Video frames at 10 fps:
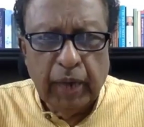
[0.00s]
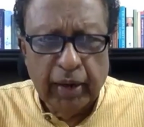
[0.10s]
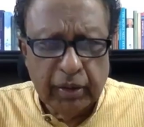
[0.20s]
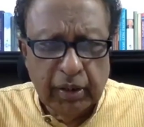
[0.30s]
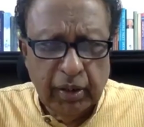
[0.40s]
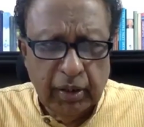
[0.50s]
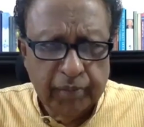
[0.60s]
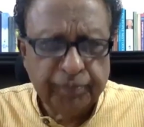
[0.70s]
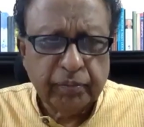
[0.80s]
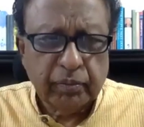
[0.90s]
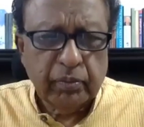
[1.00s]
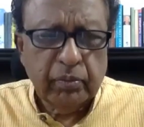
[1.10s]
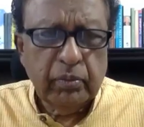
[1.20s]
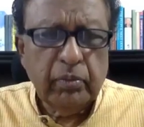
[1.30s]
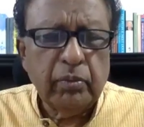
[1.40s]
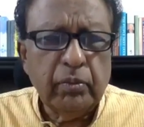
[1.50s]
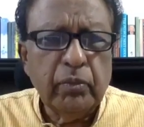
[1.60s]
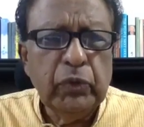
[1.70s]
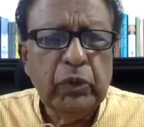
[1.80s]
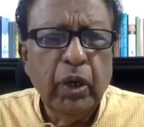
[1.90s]
and the
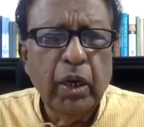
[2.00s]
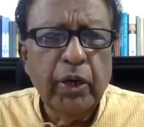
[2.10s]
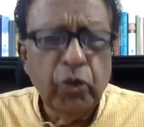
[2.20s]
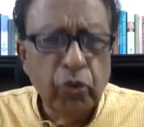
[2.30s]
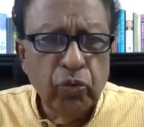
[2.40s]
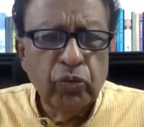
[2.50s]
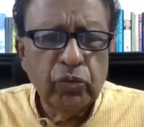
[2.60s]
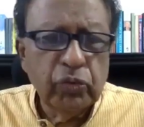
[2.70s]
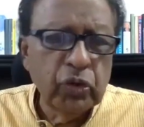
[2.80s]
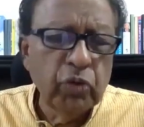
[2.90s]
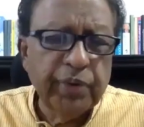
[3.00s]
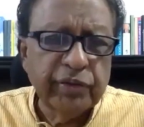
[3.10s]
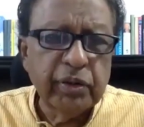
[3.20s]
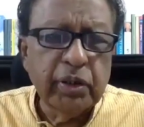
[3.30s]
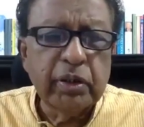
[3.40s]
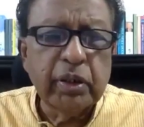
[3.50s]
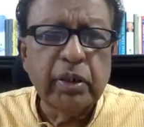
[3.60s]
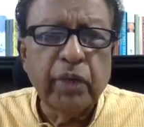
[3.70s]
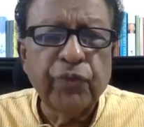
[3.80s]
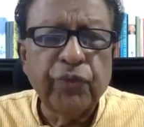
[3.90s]
uh, new new president,
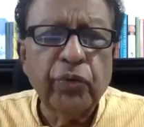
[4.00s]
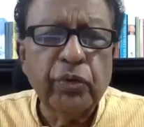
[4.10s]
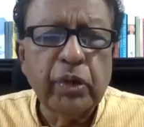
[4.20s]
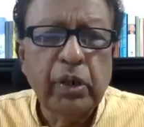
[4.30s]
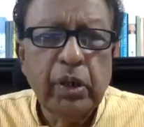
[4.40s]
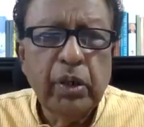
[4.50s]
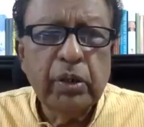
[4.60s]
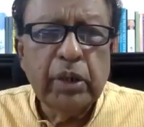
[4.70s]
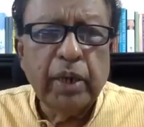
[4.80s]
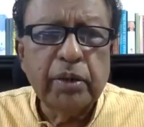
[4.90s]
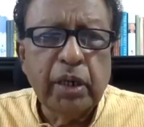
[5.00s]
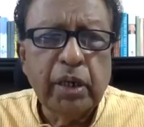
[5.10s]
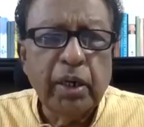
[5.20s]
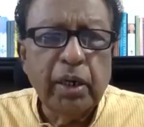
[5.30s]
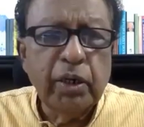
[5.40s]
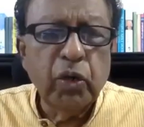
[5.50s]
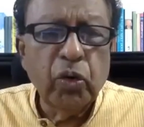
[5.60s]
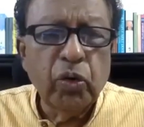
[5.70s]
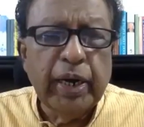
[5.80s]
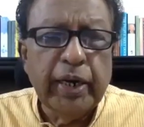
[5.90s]
and therefore there is really
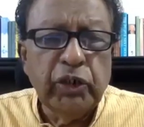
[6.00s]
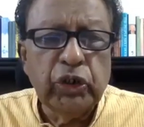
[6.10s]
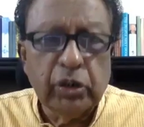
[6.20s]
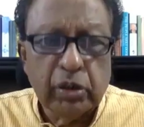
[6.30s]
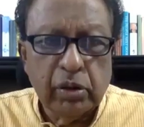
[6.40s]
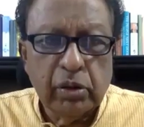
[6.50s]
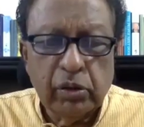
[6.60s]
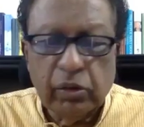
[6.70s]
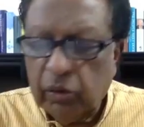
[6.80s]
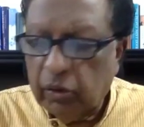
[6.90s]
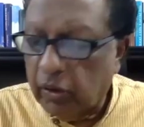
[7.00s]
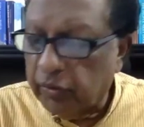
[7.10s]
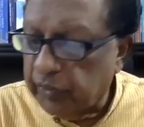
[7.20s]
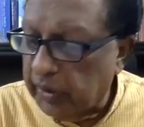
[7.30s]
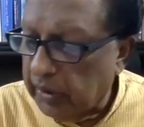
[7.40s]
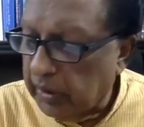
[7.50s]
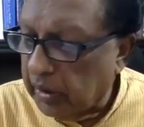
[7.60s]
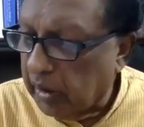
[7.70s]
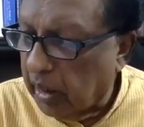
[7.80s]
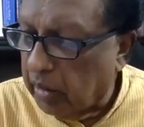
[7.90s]
no danger of the
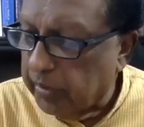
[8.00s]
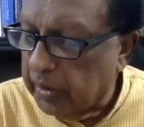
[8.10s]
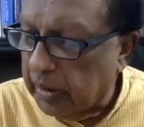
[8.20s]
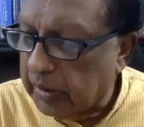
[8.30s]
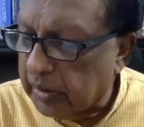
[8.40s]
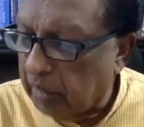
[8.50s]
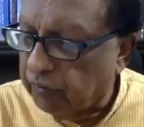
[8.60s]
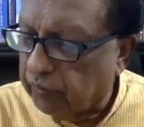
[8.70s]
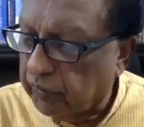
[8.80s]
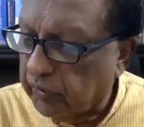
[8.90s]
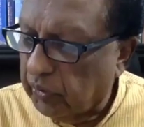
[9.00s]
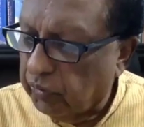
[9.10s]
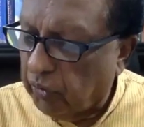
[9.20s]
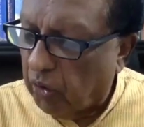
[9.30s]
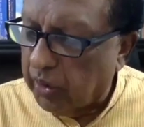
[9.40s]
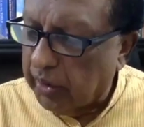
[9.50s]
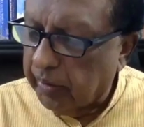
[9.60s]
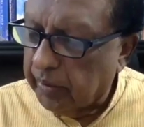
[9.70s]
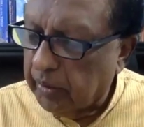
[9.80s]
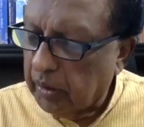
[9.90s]
government itself falling
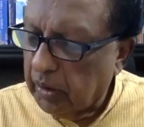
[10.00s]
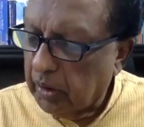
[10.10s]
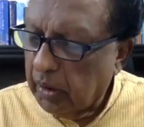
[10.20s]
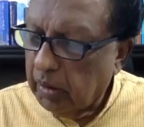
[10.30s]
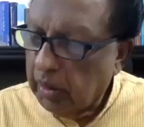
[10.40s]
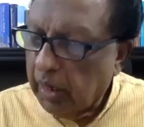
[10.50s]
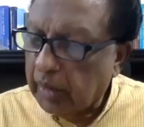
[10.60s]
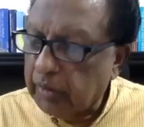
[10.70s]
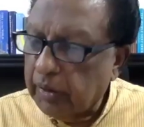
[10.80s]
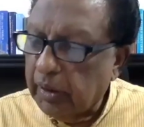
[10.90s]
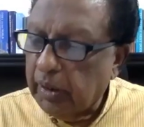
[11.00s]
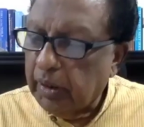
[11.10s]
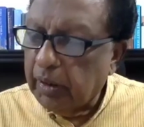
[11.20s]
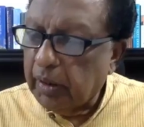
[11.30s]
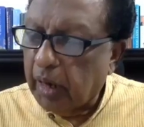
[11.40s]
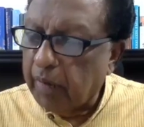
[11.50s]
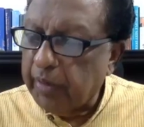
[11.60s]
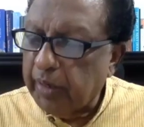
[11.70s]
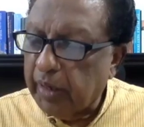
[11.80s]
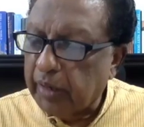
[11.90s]
as the
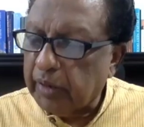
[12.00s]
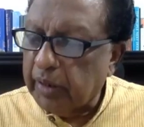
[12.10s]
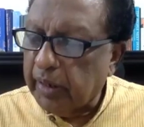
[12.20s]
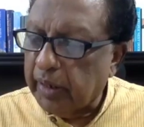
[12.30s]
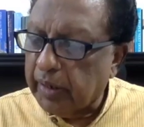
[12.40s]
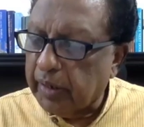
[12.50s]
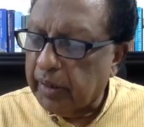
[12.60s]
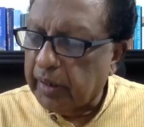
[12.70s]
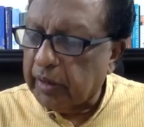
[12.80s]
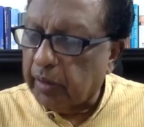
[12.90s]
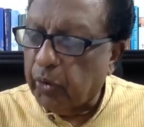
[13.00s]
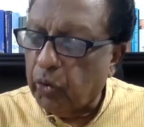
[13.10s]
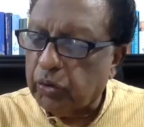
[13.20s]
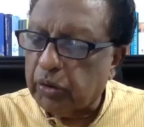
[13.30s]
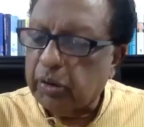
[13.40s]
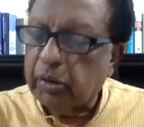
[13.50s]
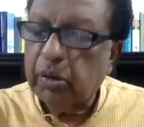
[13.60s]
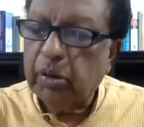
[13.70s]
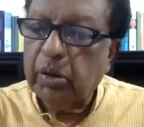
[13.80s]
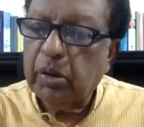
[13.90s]
army has indicated their support
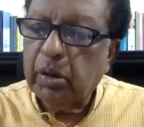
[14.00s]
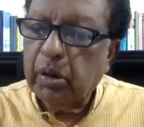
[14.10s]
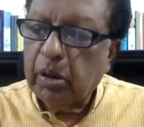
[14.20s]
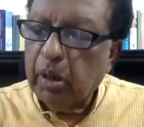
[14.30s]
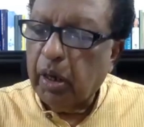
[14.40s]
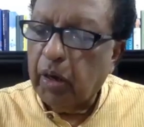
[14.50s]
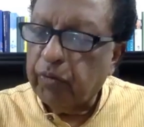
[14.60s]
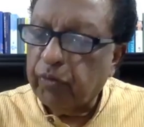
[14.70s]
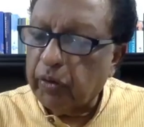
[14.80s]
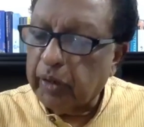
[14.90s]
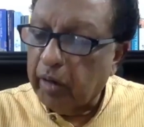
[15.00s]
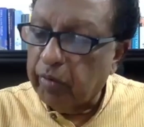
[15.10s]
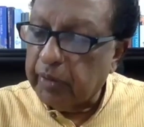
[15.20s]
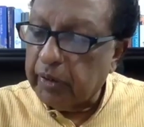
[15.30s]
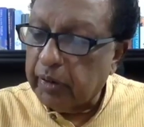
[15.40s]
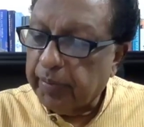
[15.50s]
uh, for the government.